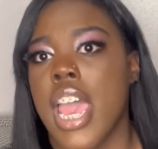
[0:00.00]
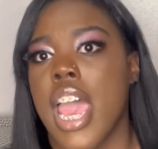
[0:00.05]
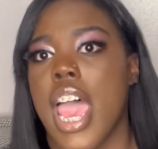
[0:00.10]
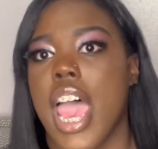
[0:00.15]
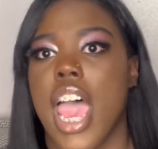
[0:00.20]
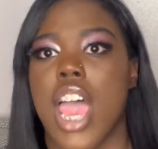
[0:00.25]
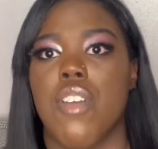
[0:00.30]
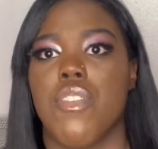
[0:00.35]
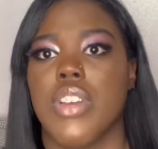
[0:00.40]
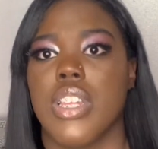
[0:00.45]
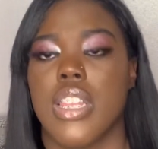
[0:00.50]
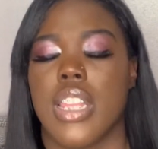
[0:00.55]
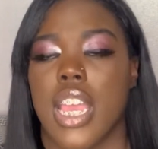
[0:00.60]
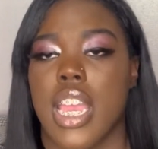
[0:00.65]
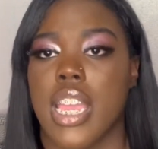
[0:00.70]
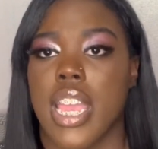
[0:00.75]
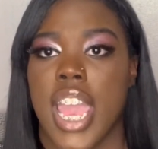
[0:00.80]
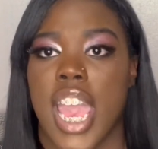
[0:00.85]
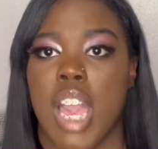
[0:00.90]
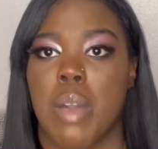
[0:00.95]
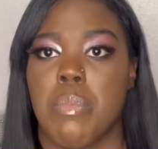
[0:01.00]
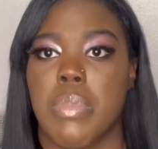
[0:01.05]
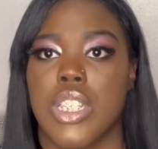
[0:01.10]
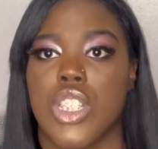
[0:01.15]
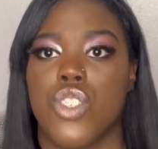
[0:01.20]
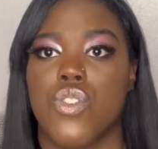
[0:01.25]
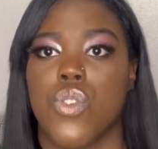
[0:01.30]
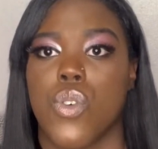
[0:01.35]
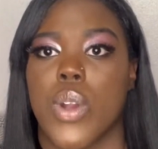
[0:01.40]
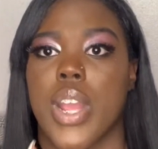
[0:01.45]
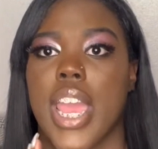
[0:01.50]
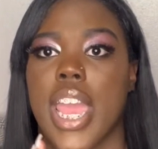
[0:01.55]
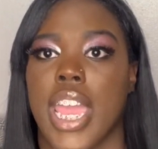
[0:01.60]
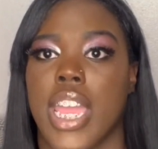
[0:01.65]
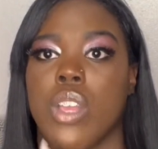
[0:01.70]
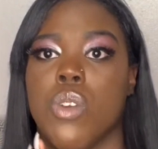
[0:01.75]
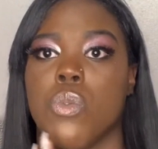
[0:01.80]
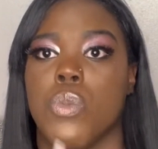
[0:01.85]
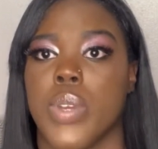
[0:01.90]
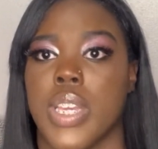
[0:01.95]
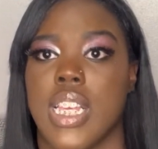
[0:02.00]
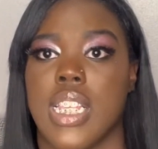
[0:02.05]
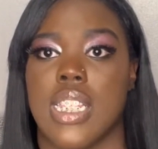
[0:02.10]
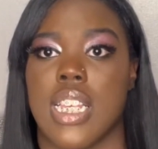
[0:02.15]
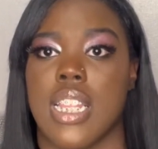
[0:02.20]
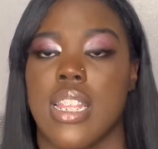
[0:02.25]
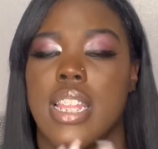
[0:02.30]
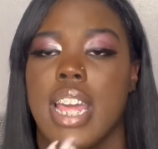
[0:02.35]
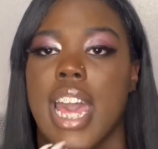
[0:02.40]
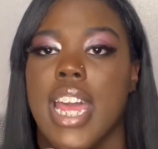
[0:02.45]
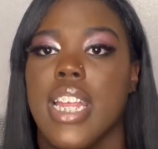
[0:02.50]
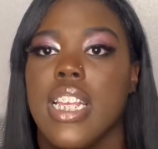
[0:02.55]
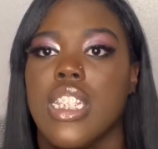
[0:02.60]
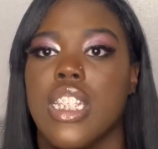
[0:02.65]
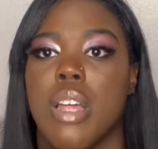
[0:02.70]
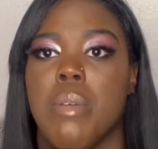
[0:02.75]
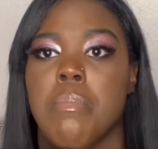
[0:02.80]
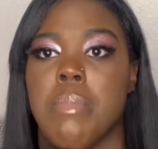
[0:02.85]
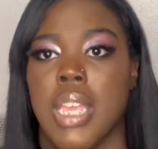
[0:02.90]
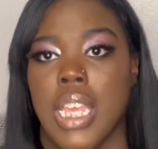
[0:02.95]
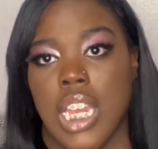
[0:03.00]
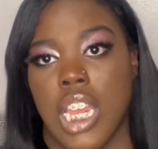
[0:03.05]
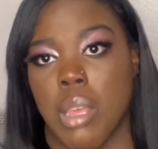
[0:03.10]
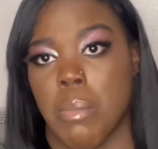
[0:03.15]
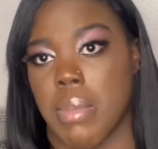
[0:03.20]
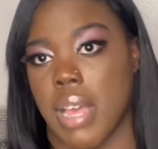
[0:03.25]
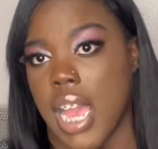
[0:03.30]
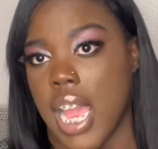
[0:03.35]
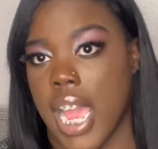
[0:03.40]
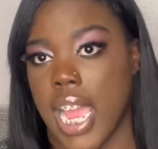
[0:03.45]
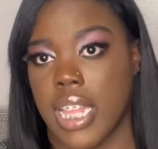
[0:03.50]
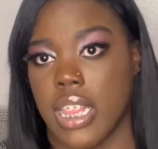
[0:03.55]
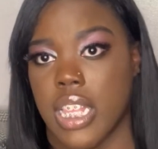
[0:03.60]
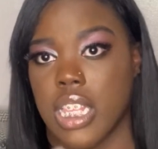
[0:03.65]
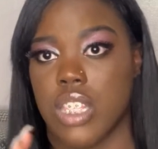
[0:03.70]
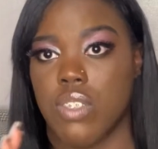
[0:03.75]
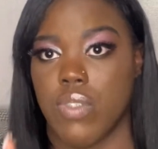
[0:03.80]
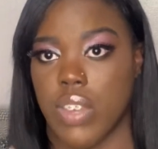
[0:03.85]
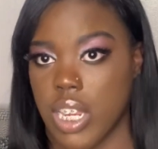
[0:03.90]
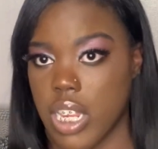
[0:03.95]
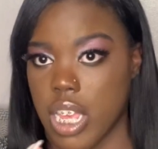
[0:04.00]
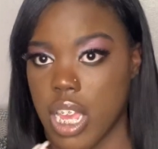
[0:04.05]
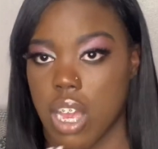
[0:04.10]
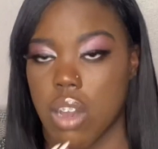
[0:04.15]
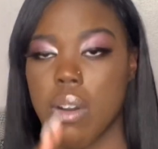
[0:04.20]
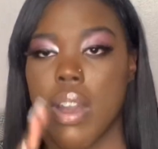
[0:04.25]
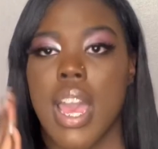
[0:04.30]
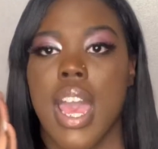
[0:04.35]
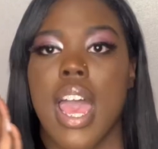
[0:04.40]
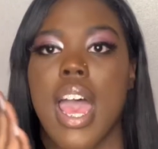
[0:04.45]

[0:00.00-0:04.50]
Everything happens for a reason. That is the meaning behind this video.